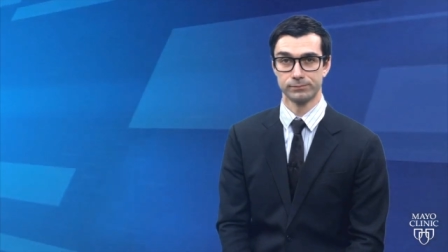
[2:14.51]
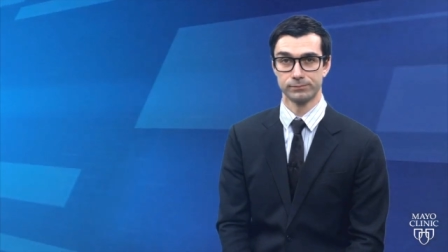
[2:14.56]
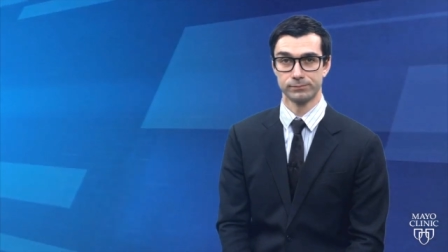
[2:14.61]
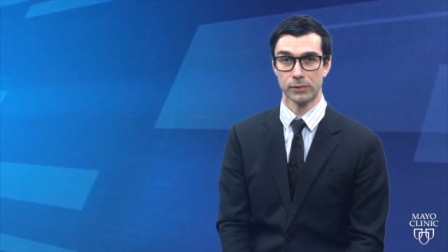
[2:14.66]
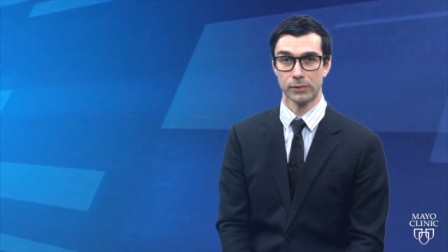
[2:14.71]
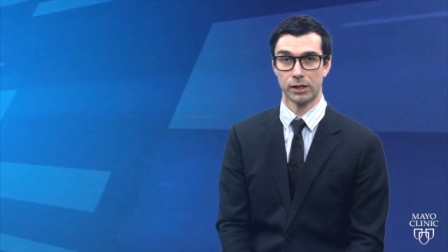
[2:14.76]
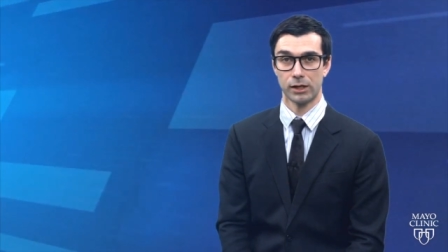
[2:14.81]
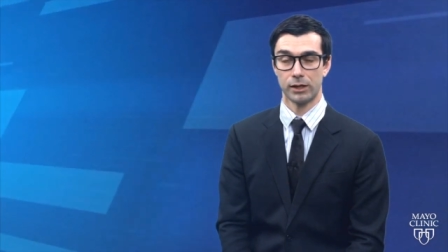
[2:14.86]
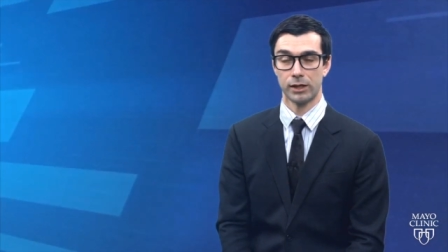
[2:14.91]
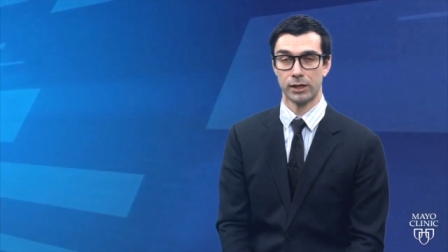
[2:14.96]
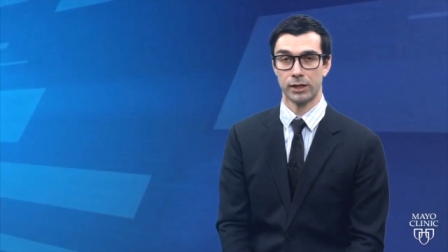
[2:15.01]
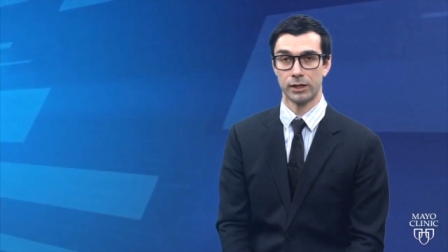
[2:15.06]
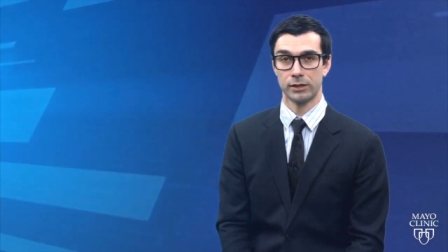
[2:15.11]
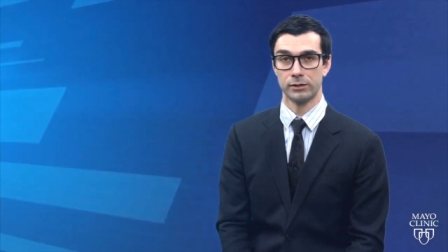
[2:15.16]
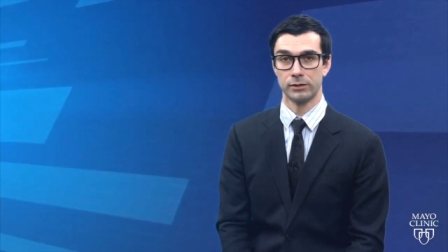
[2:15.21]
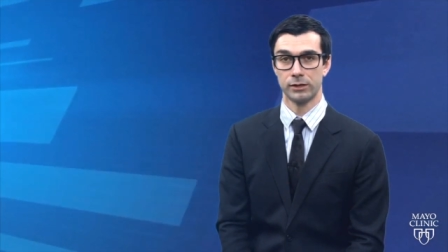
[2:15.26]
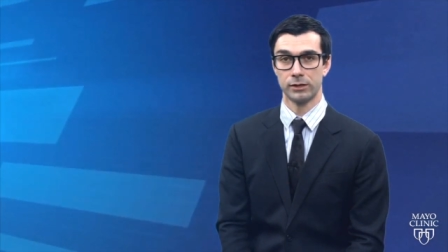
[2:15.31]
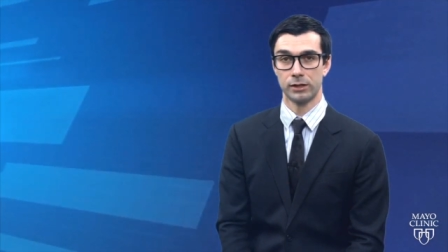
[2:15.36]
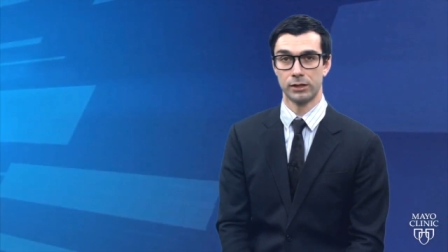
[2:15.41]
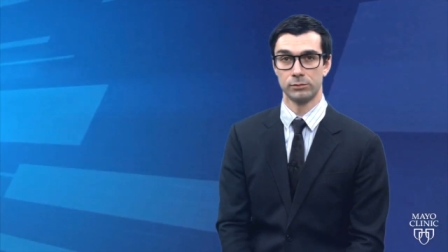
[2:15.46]
And
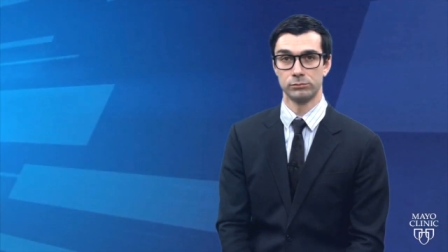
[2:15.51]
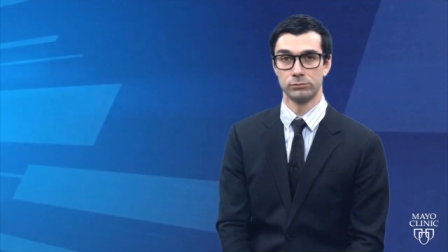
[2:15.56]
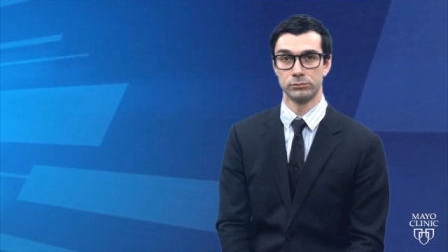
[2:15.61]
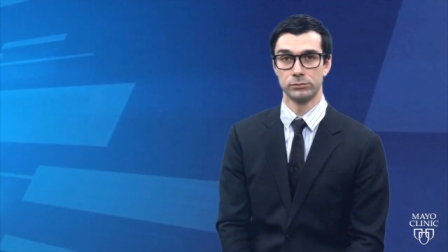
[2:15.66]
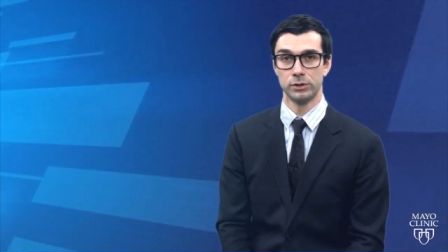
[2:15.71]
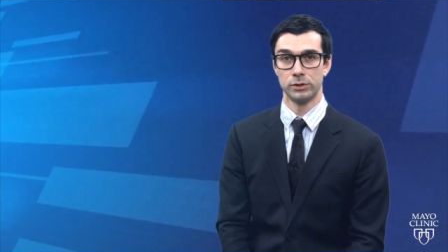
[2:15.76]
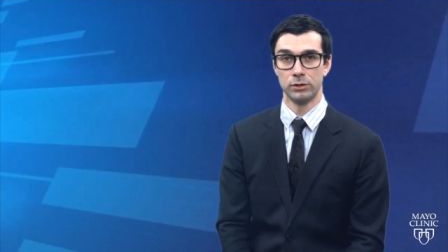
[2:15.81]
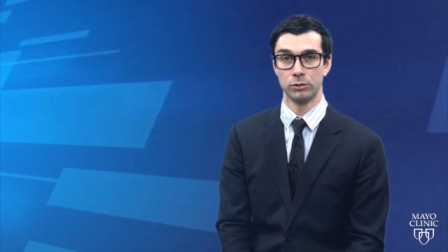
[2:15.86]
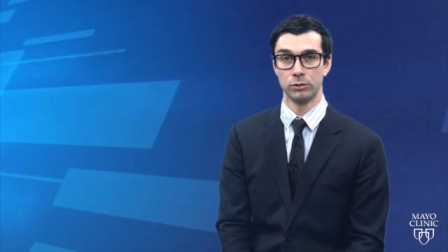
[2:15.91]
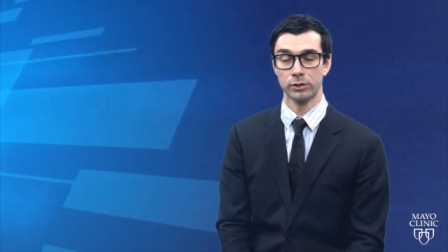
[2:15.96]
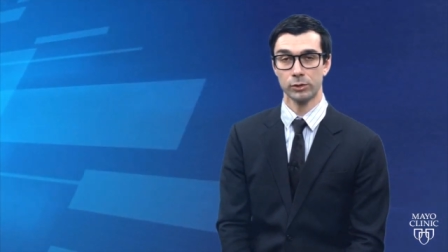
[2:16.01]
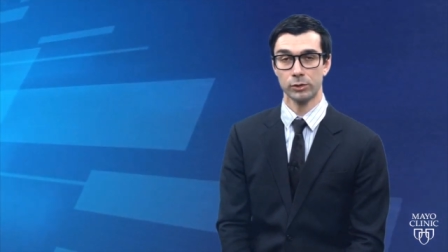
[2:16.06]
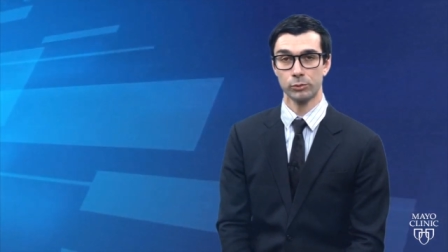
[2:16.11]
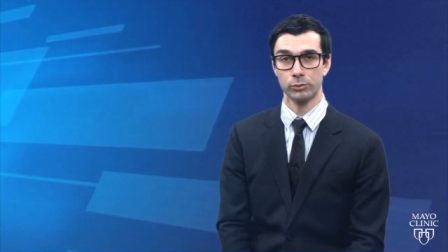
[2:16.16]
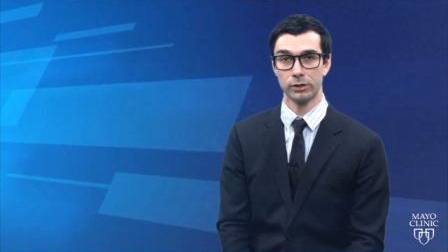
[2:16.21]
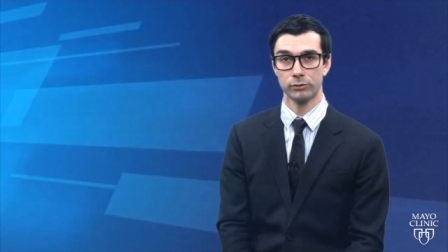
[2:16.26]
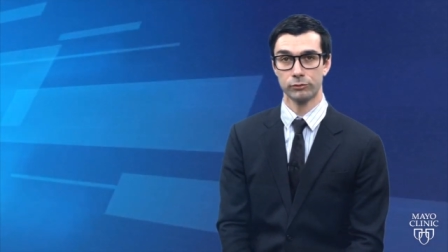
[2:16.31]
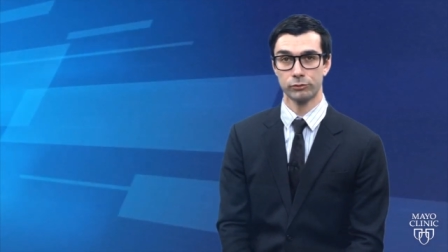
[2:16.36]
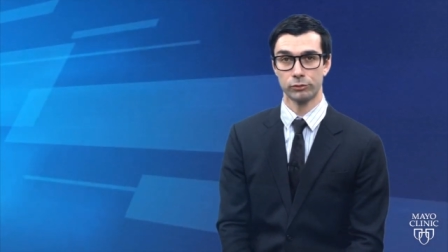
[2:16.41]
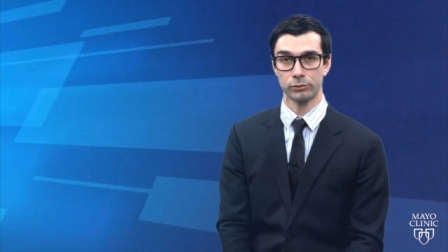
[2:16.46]
I'm looking really
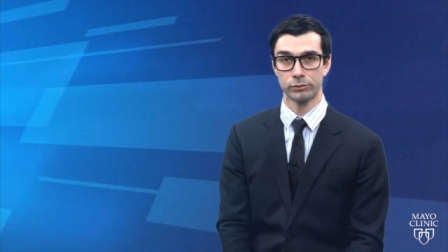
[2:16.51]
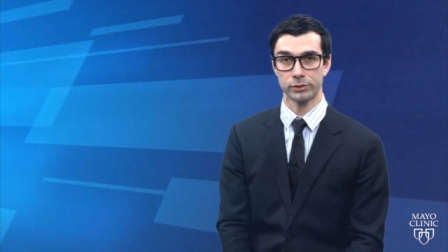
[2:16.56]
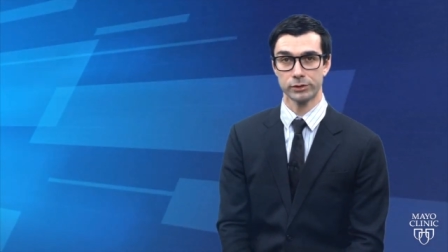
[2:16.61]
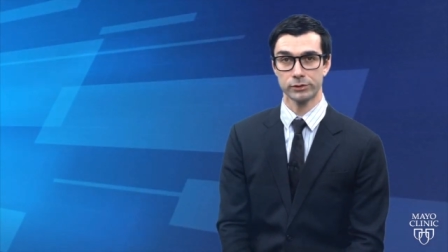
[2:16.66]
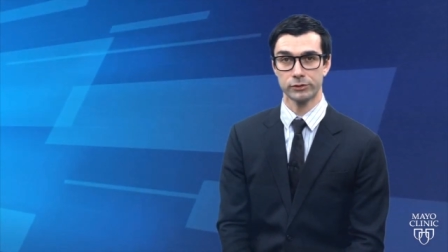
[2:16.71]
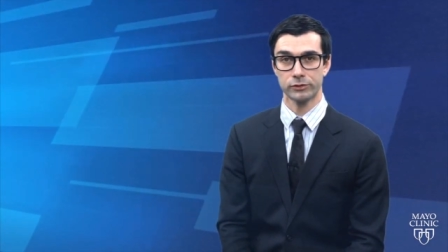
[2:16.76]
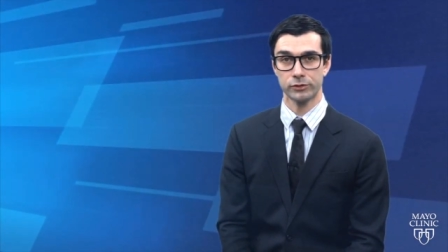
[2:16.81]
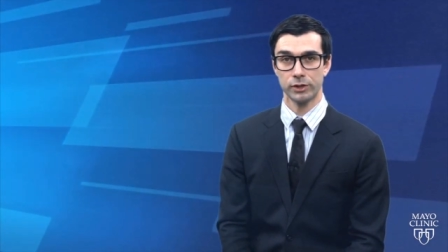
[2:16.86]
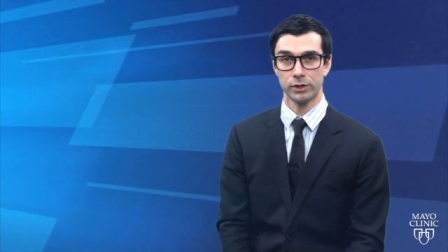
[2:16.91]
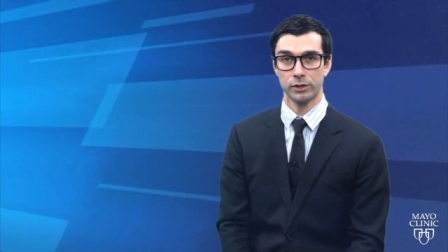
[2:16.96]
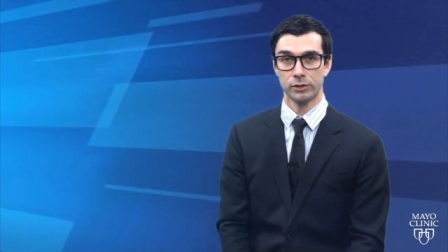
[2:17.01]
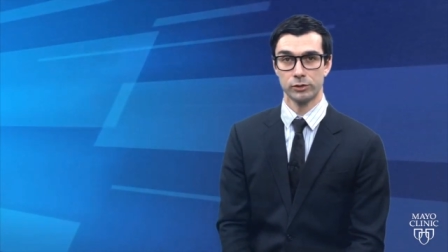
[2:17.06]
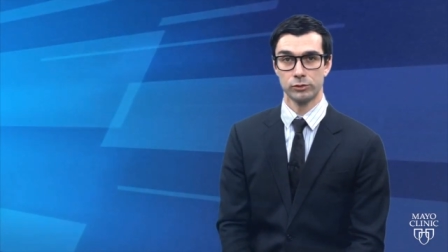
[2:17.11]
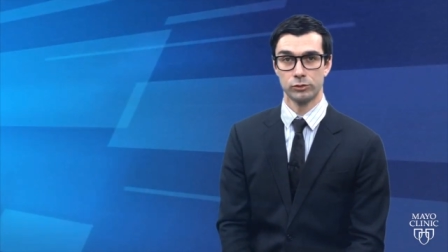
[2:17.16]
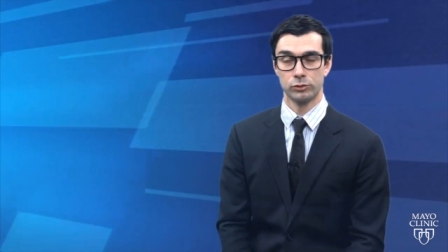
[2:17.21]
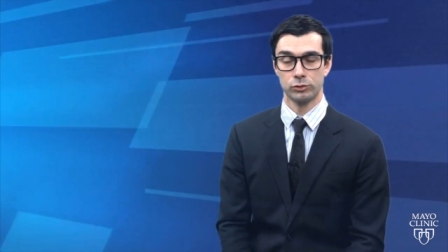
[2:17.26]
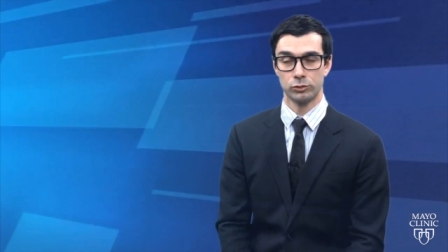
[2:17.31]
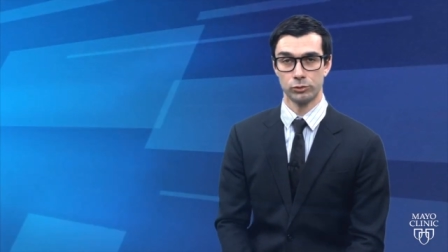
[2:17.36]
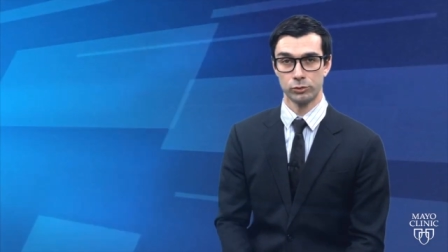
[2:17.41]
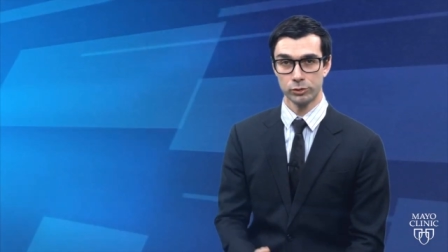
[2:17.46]
forward to
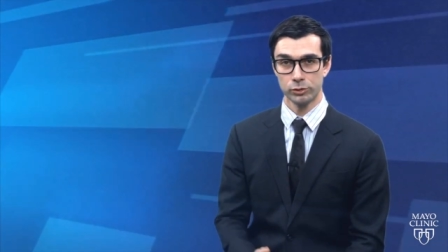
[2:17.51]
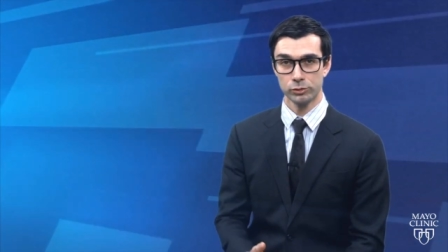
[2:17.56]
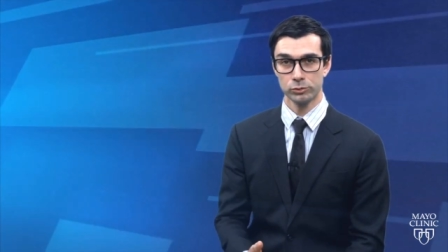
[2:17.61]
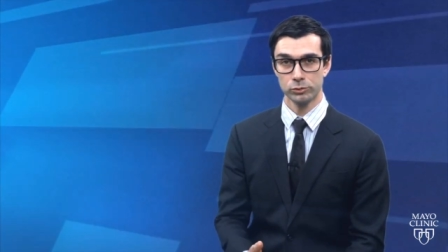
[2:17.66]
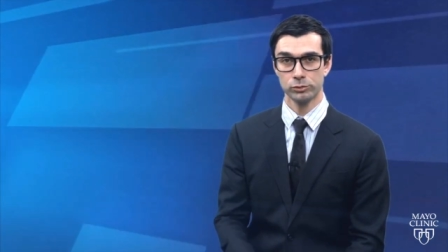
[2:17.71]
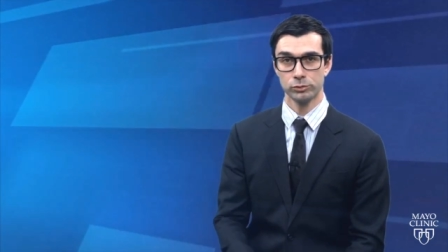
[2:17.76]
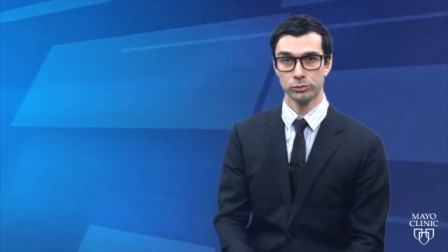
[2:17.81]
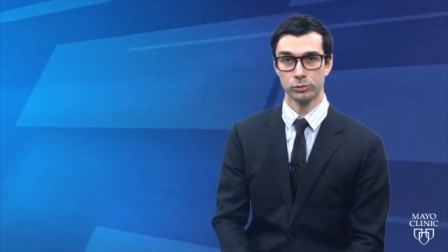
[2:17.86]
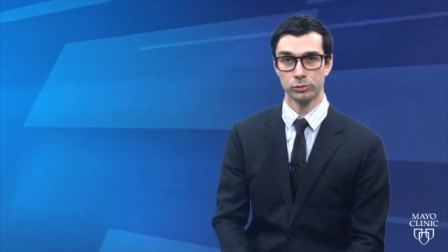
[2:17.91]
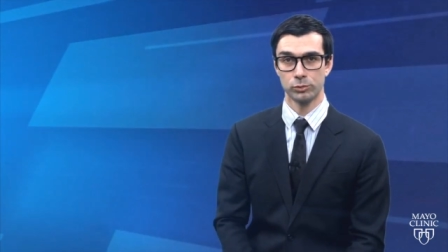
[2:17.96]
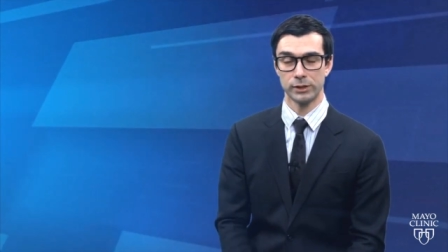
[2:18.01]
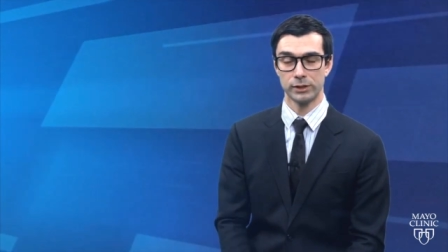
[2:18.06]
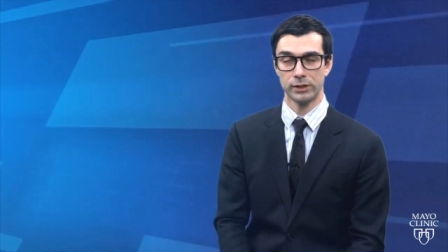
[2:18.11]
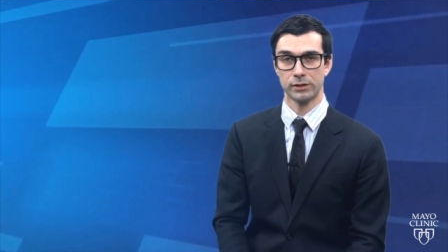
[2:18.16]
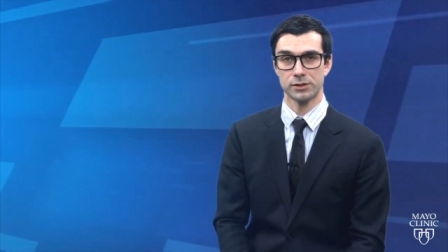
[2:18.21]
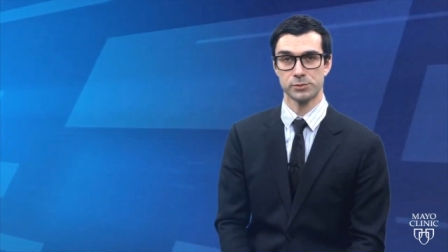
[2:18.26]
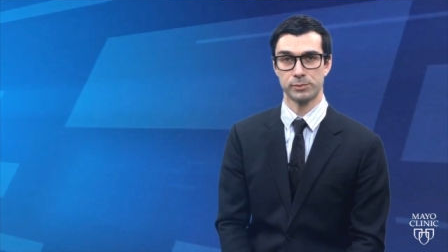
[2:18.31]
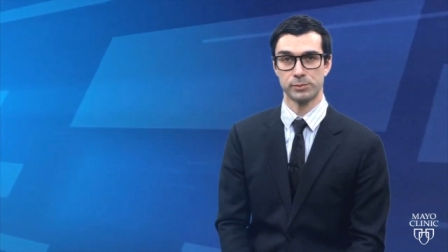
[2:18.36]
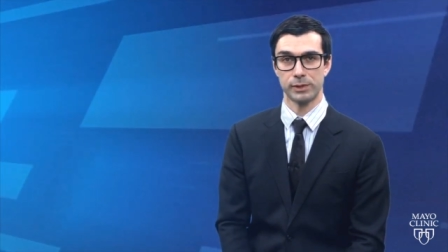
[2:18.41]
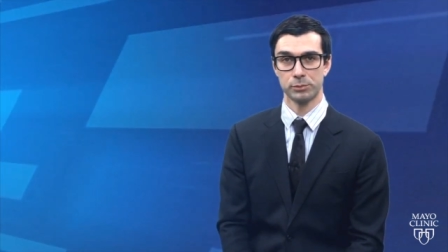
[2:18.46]
you reading this
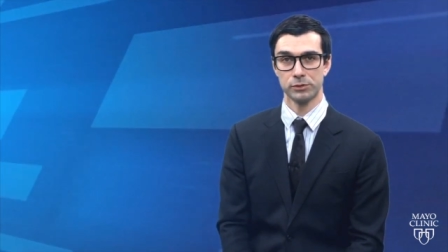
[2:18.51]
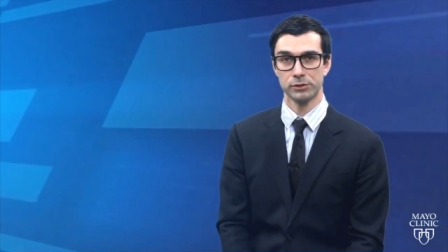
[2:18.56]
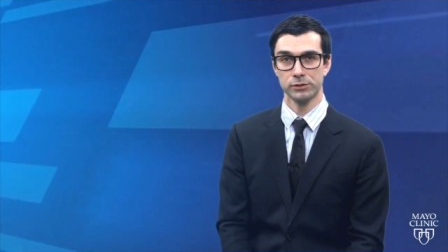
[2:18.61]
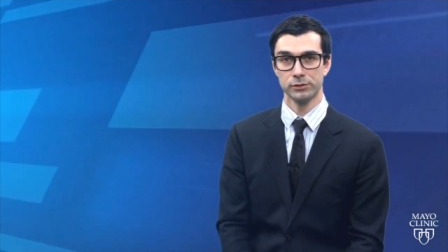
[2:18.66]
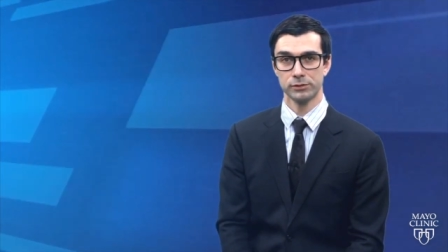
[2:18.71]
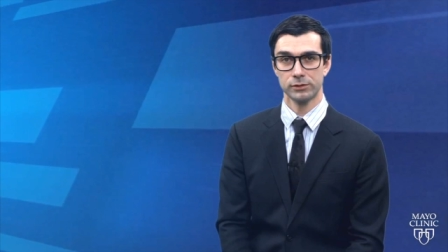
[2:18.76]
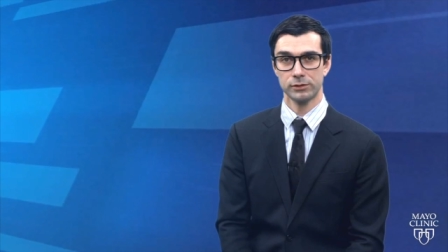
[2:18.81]
paper.